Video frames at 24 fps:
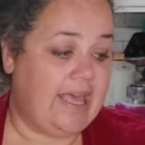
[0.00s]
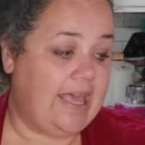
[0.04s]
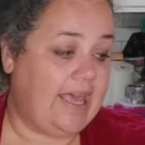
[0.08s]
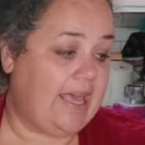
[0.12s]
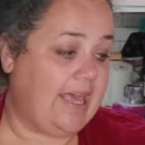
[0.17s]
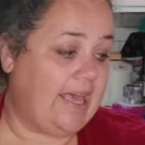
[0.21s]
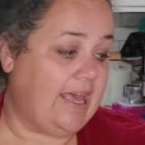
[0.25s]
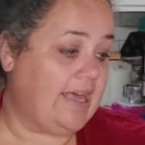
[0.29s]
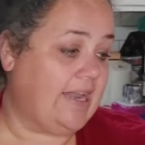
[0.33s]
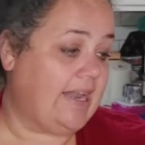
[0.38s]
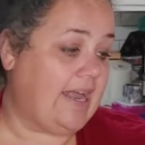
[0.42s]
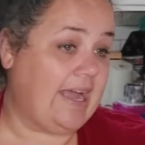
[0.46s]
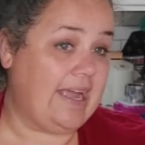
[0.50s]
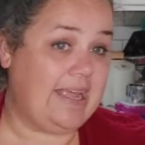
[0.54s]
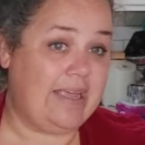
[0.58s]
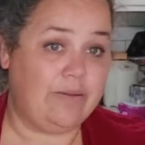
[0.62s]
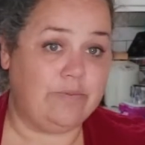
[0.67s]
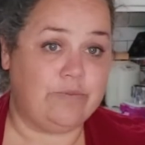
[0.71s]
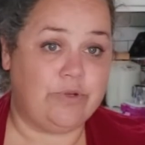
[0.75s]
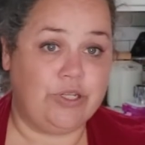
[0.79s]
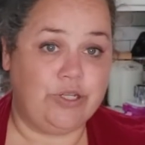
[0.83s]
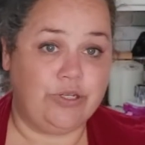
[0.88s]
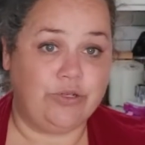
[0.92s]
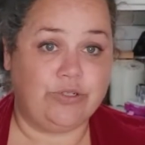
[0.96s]
And I
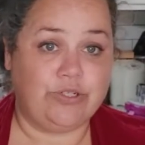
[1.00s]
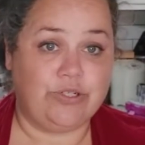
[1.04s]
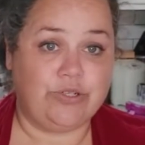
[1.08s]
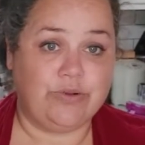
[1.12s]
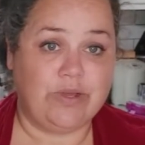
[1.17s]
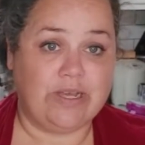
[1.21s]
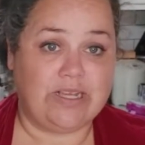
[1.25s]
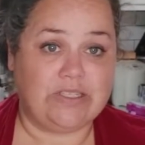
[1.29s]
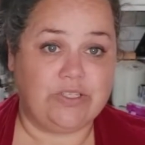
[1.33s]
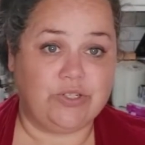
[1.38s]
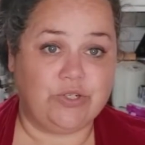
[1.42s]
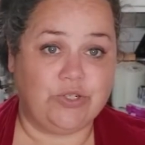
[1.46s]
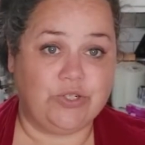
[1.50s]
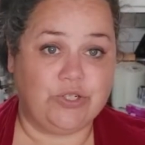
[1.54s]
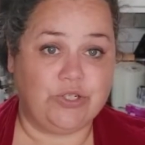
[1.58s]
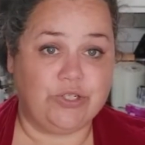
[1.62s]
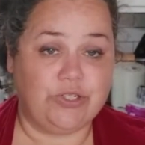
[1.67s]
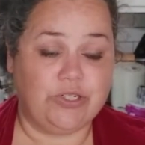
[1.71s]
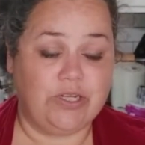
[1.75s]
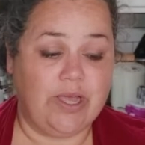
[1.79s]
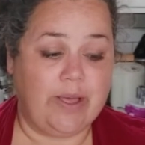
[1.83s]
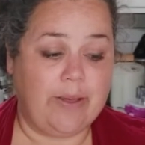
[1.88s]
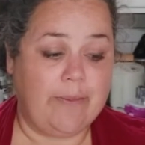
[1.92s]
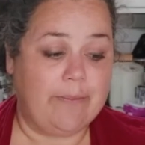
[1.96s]
am new to AZURE,